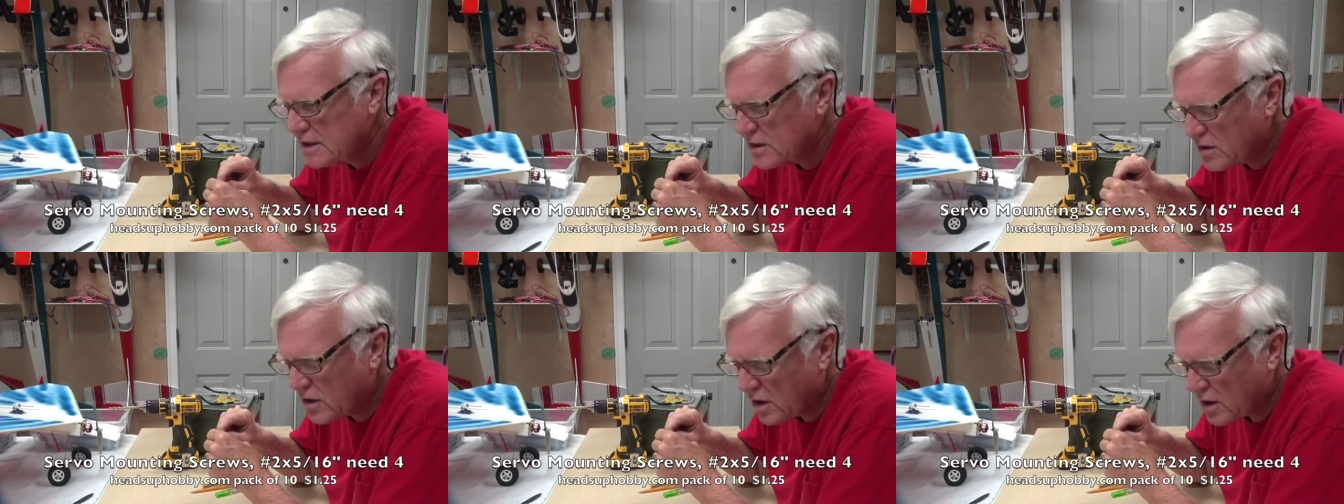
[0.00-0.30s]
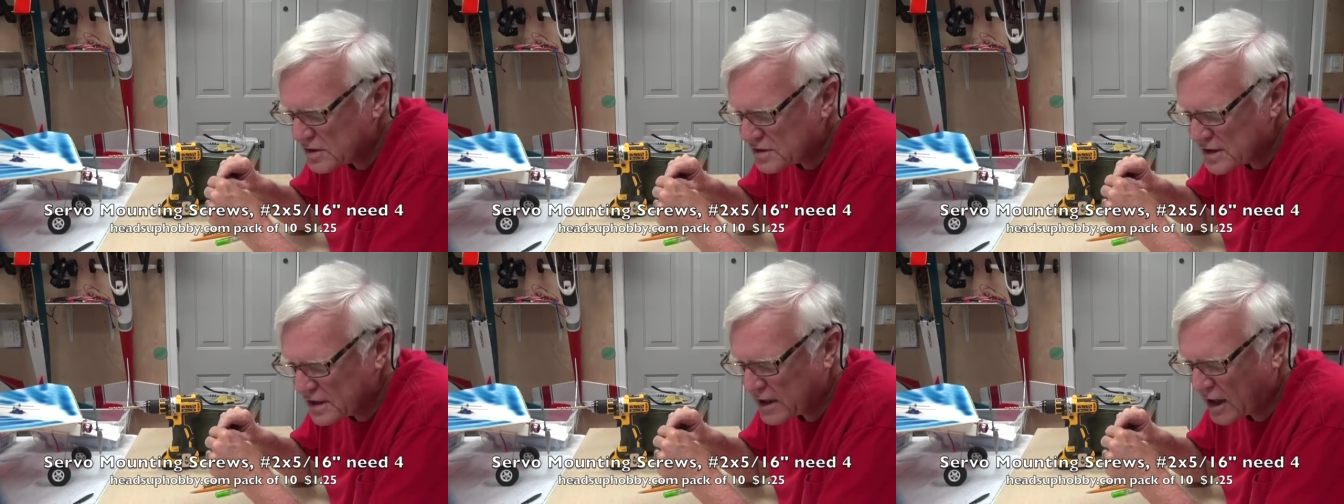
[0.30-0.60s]

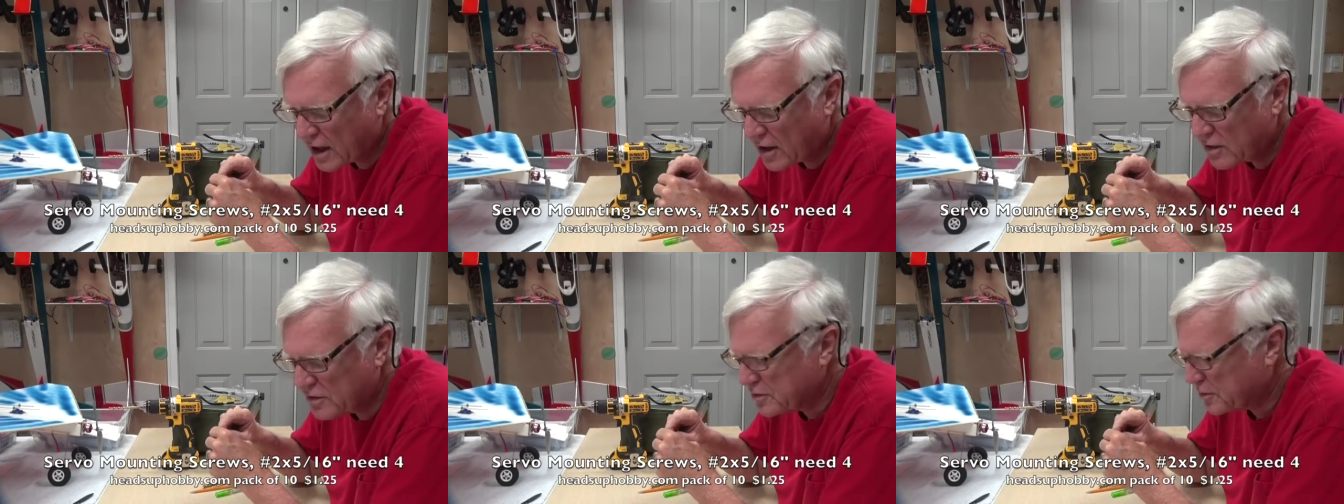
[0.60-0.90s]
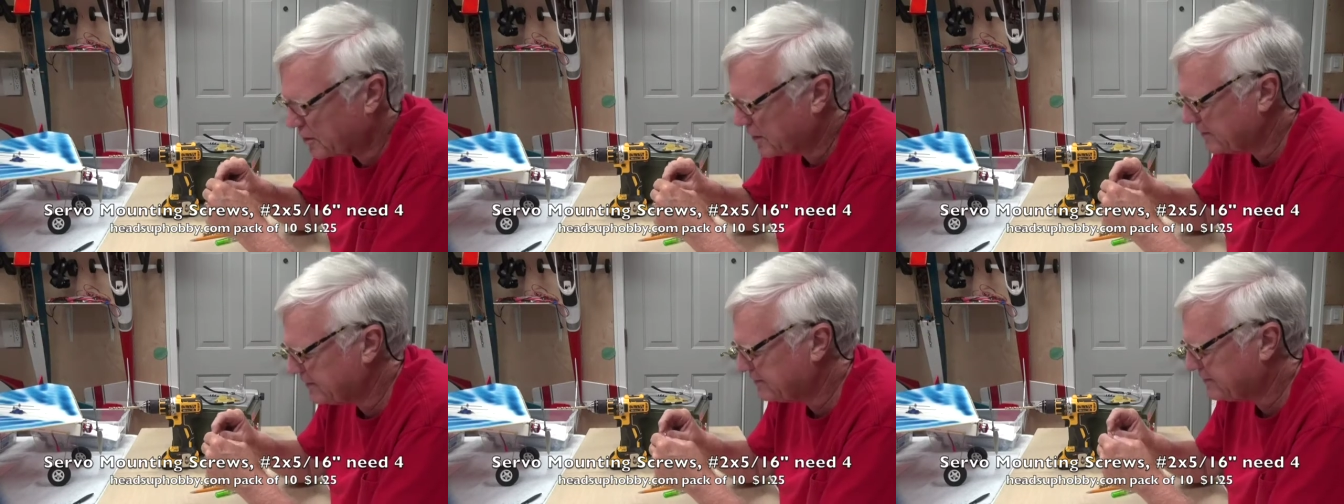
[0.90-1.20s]
Costs a dollar
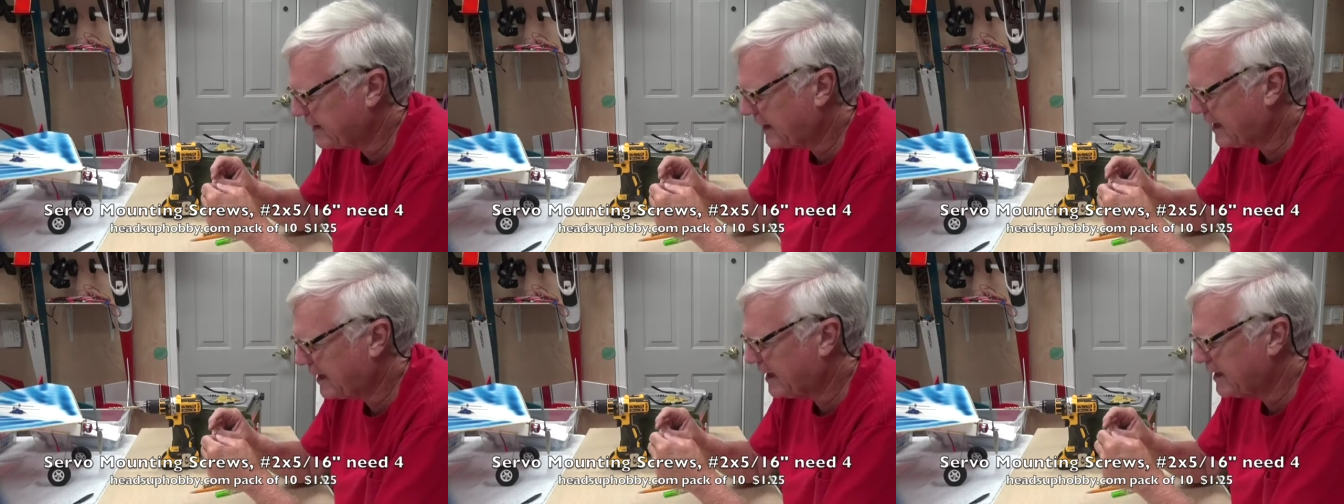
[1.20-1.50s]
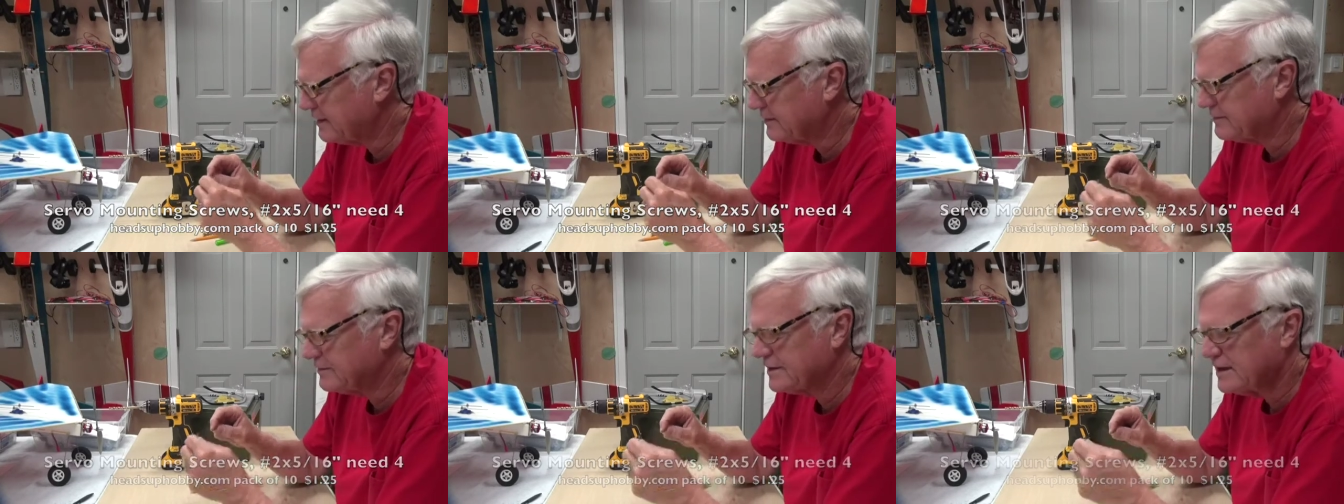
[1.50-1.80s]

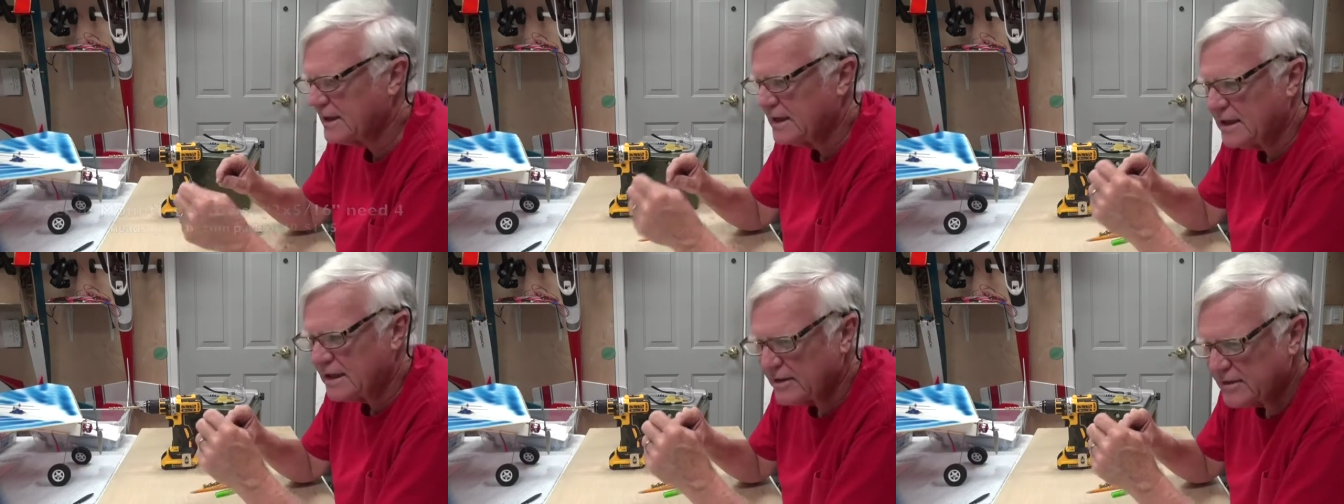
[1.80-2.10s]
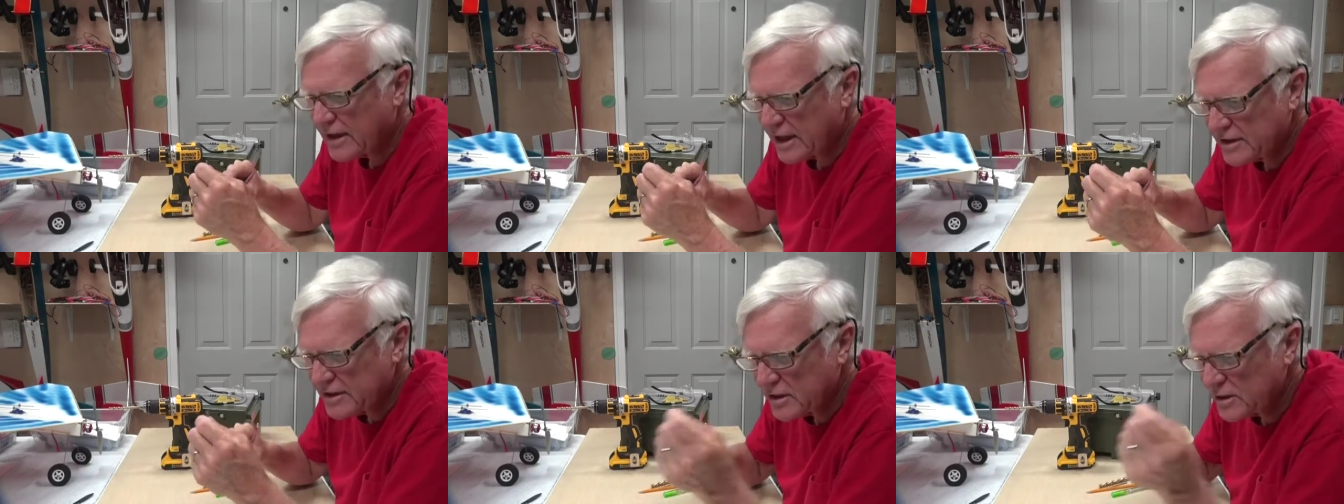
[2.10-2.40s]
twenty-five.
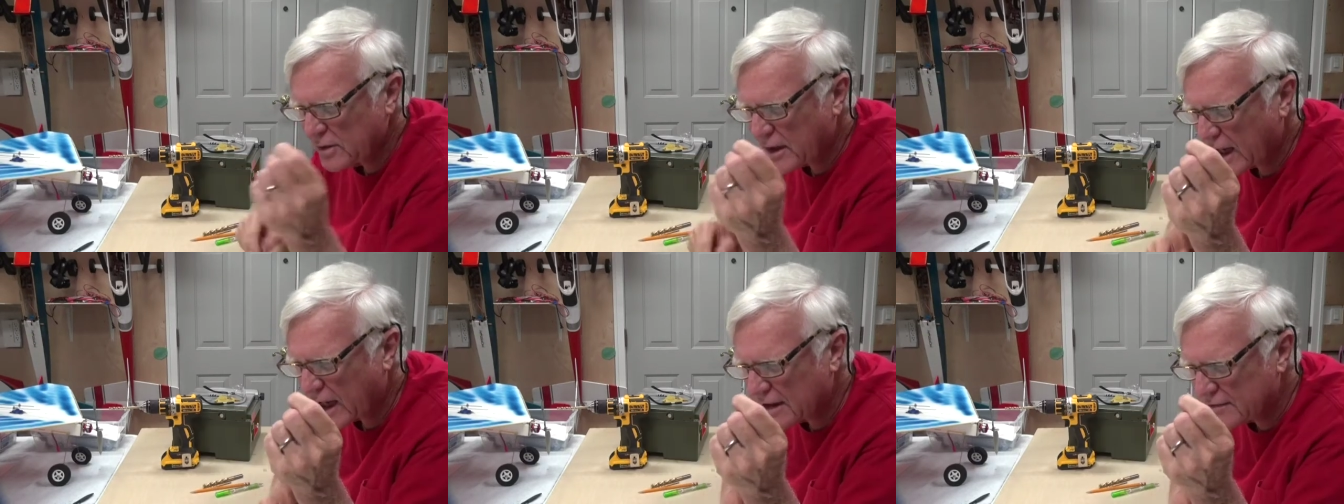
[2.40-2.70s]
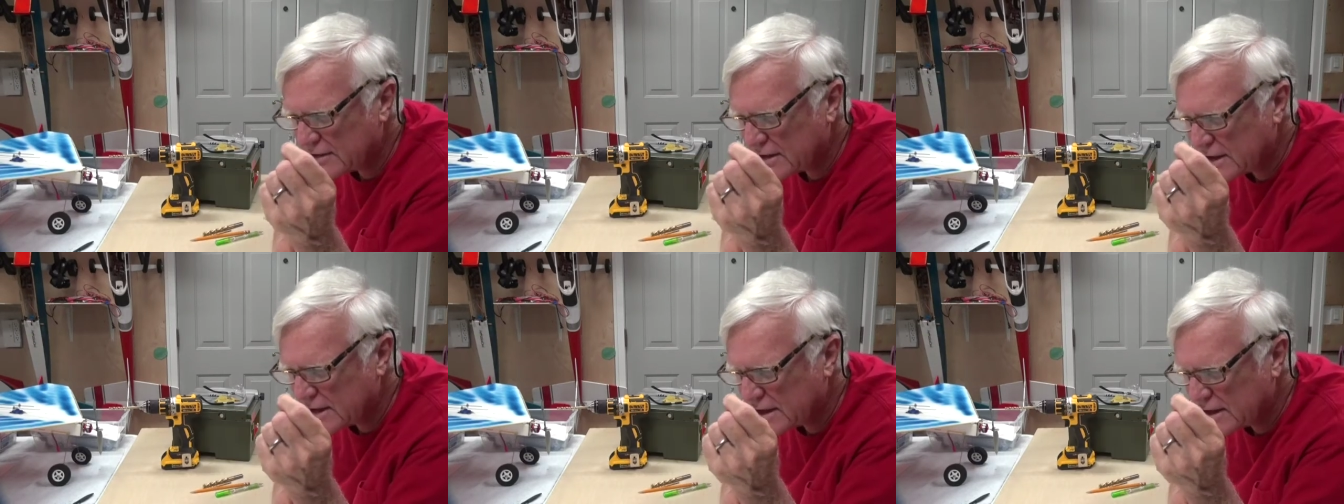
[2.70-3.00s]
They do have
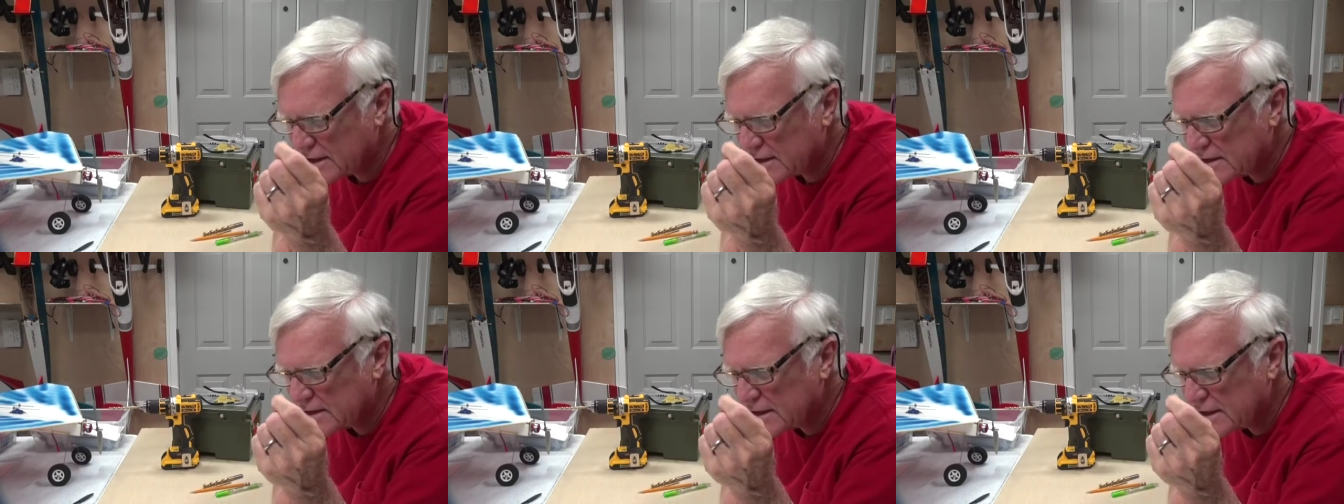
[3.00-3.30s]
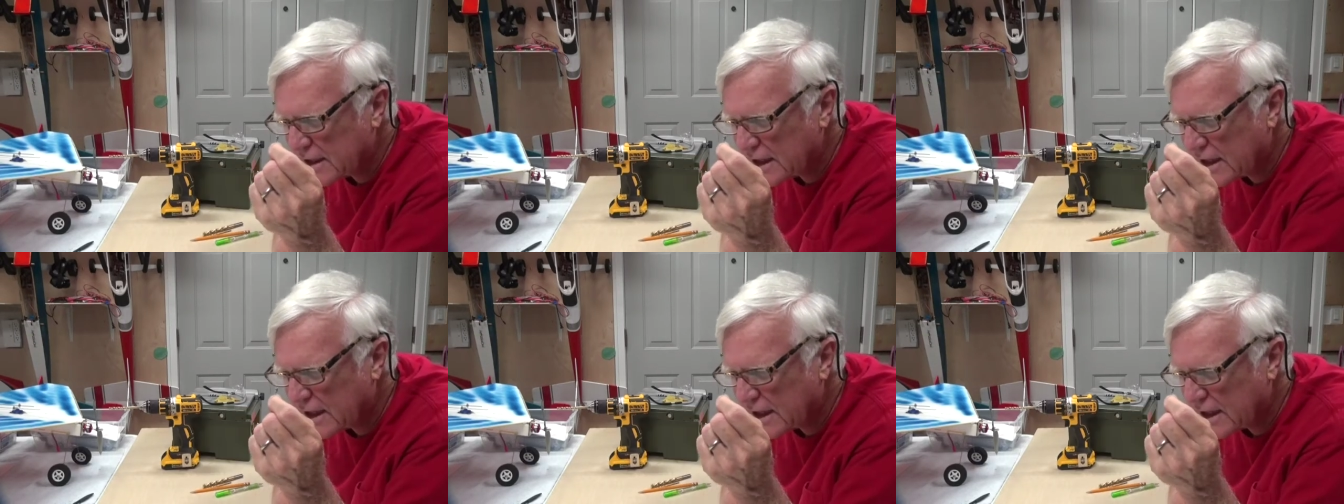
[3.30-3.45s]
a